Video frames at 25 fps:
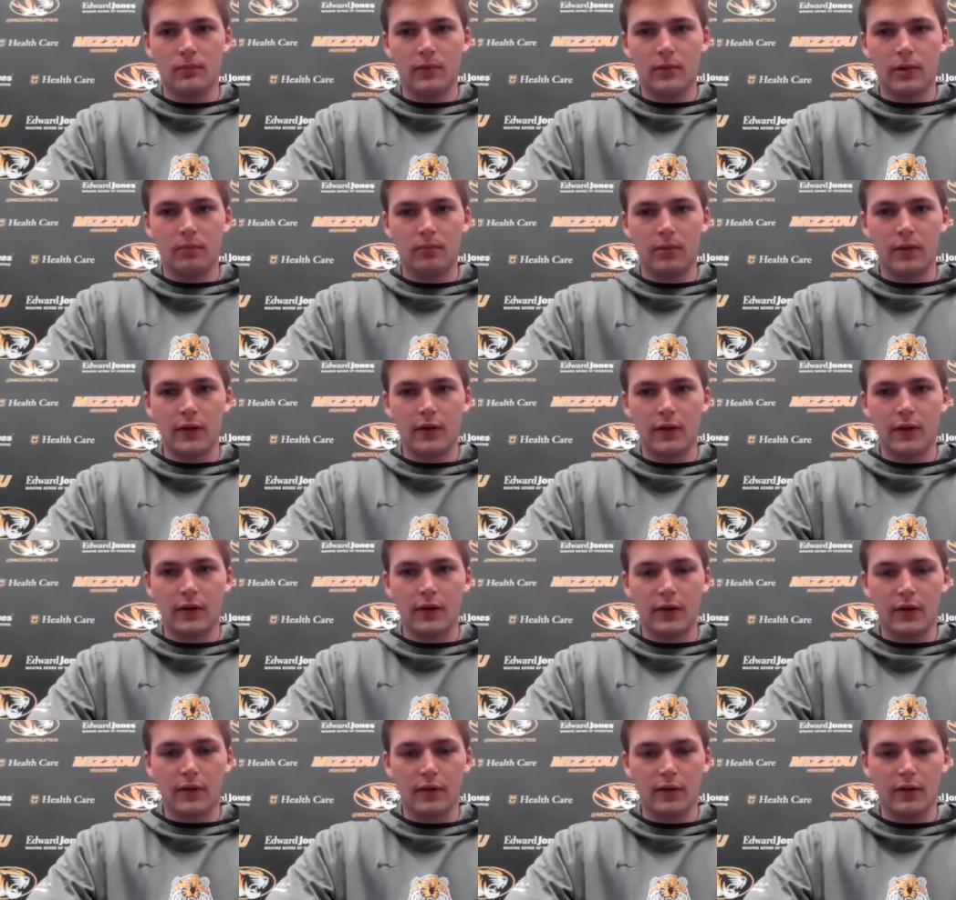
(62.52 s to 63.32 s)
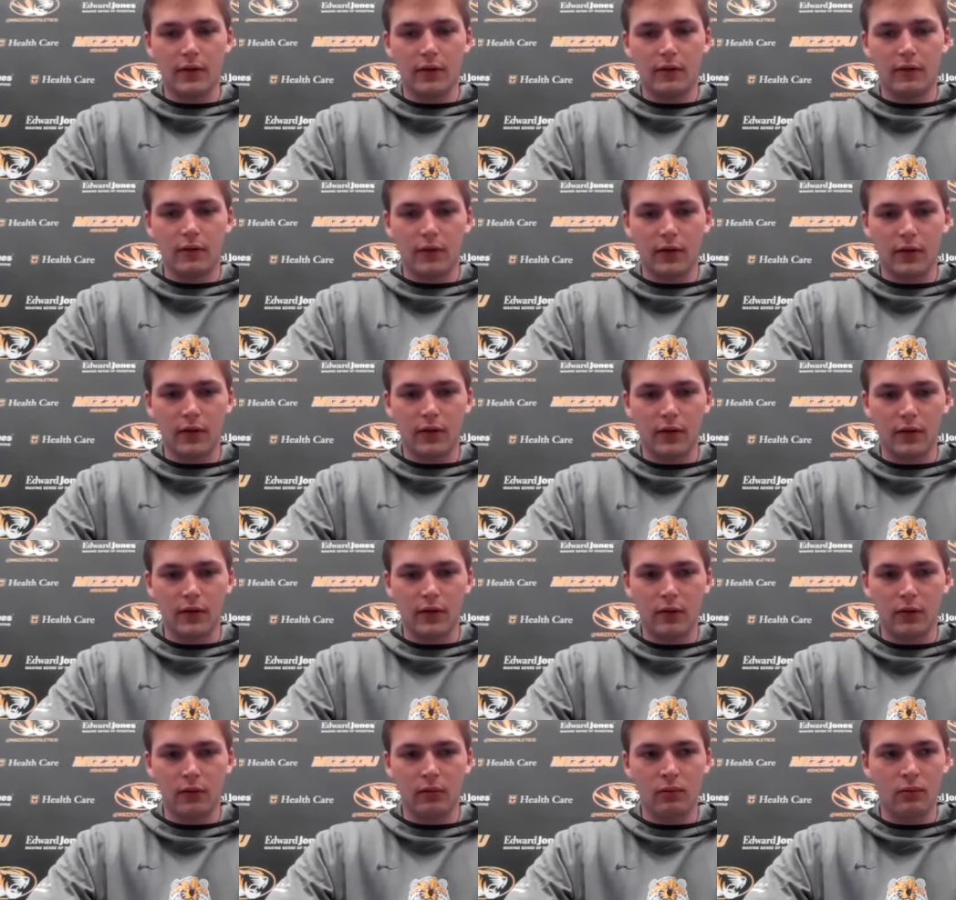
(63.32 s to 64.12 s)
compete against the defense.
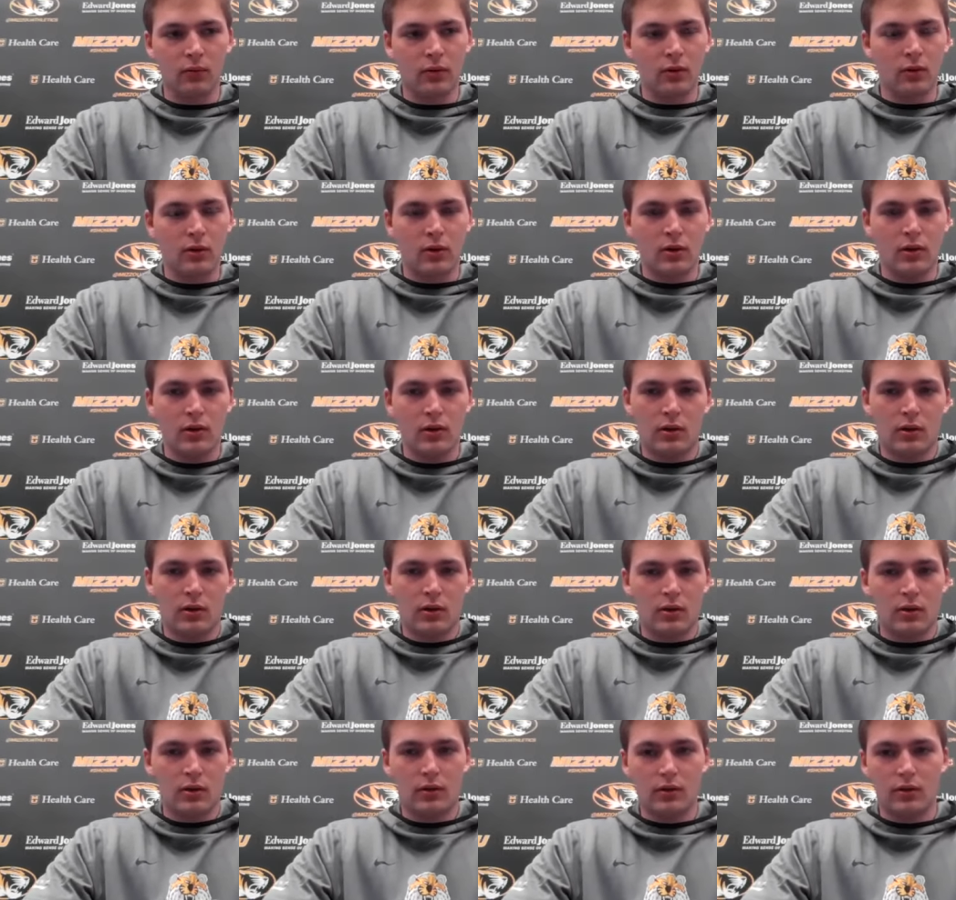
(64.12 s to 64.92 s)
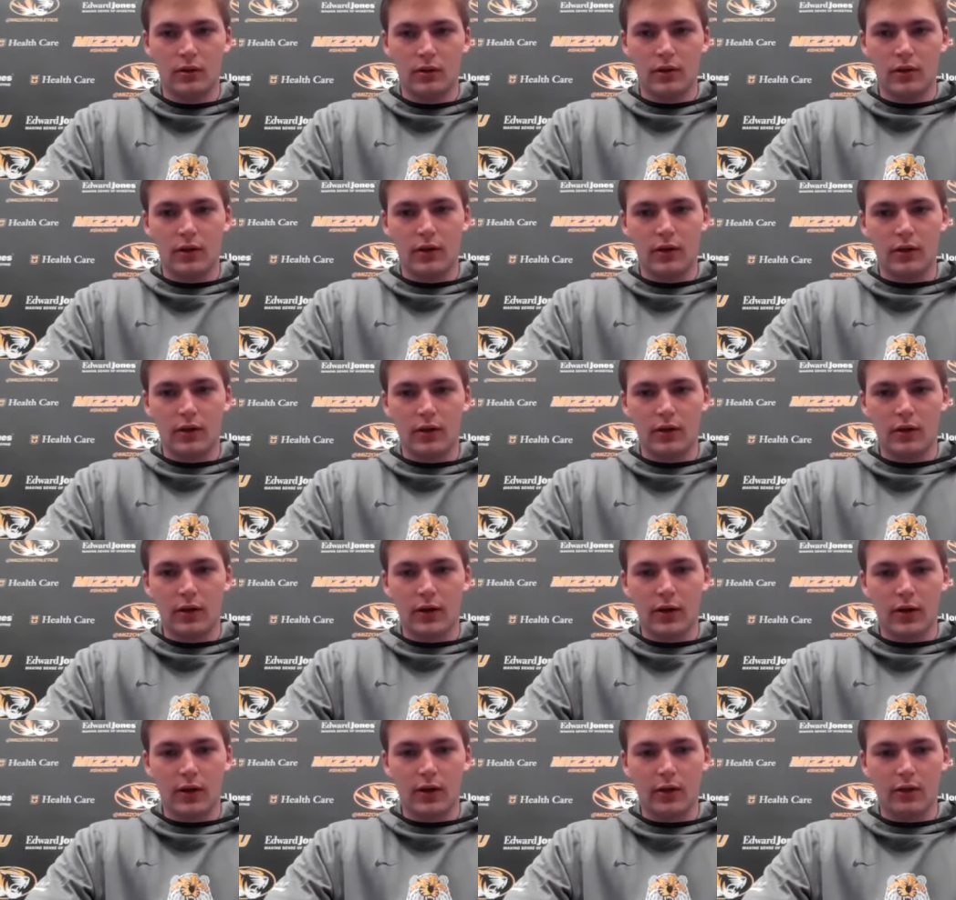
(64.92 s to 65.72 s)
So
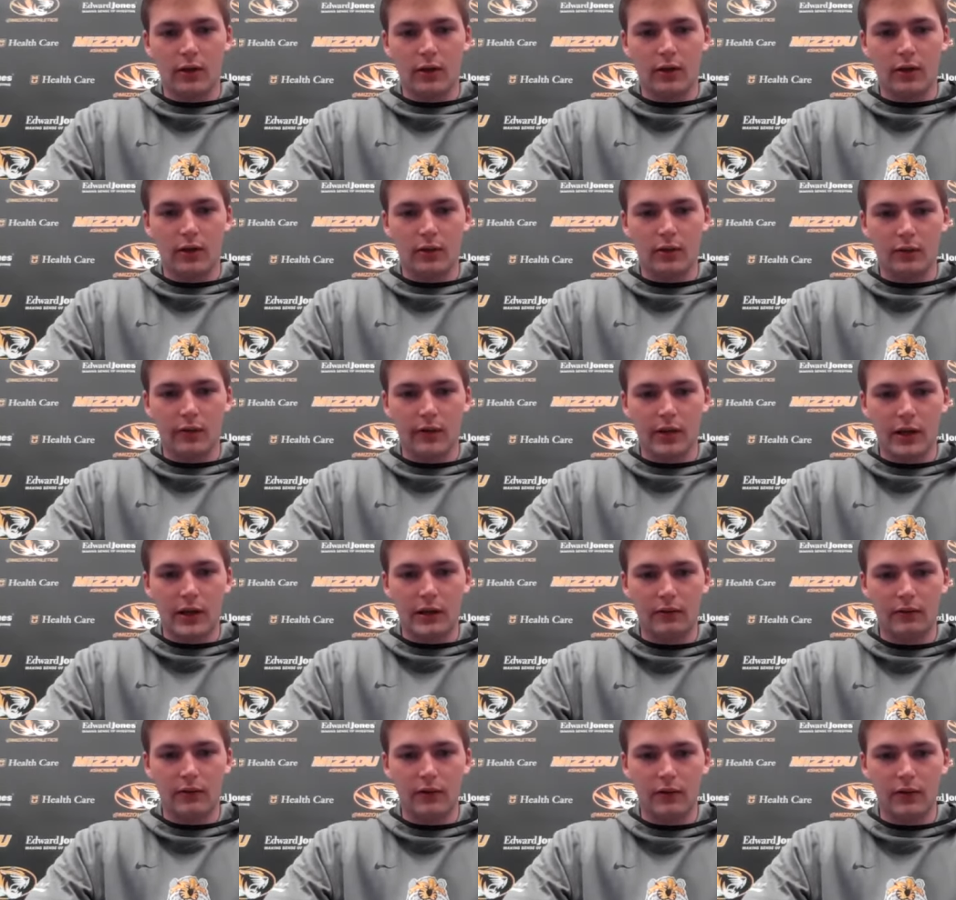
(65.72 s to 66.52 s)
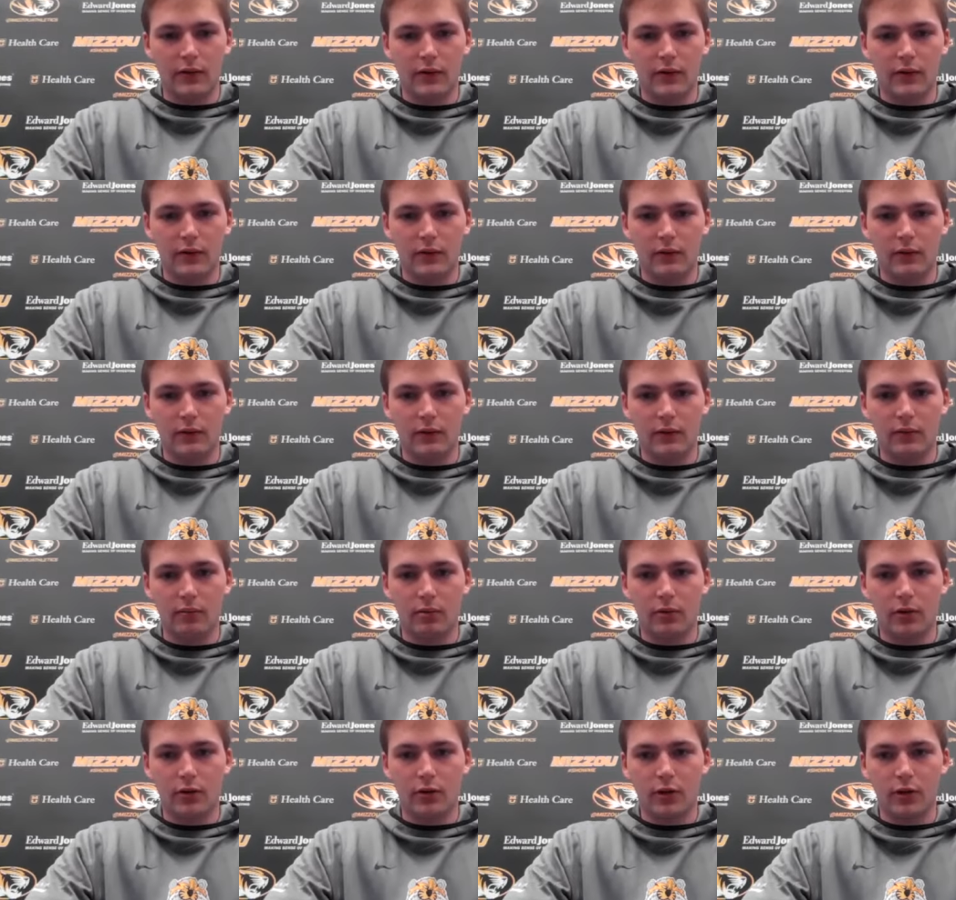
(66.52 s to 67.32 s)
you got to go out there with confidence and
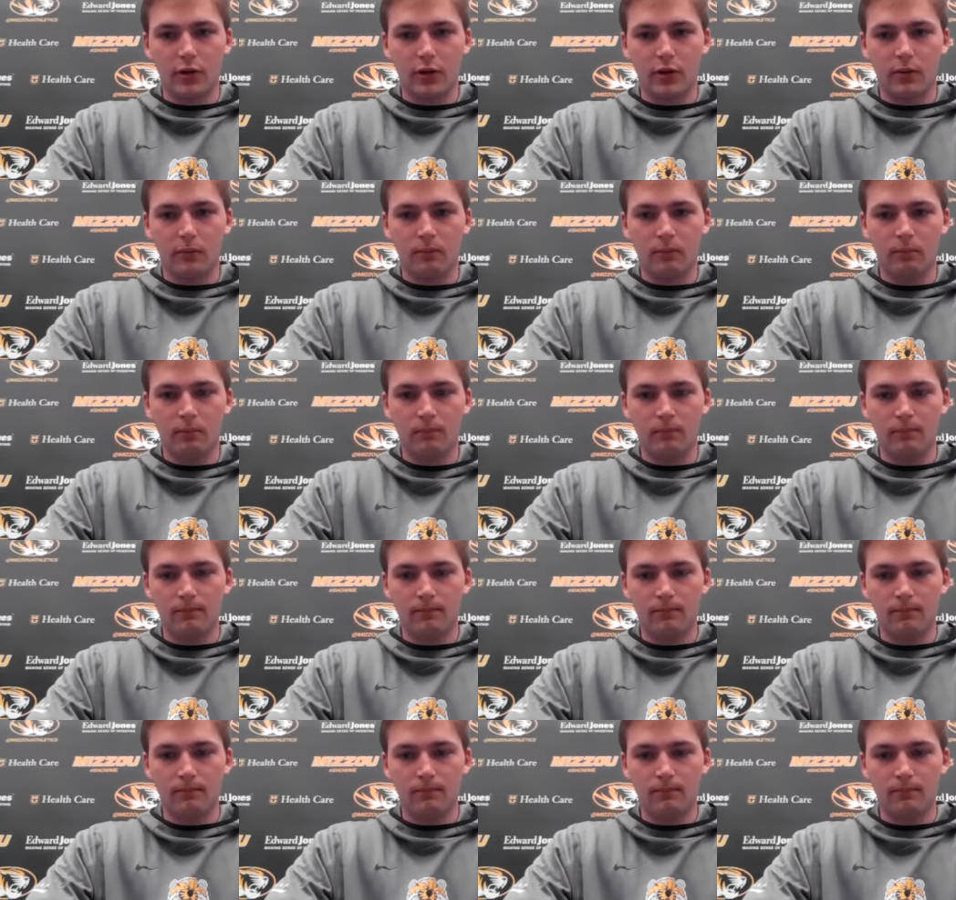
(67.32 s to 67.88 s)
just play your game.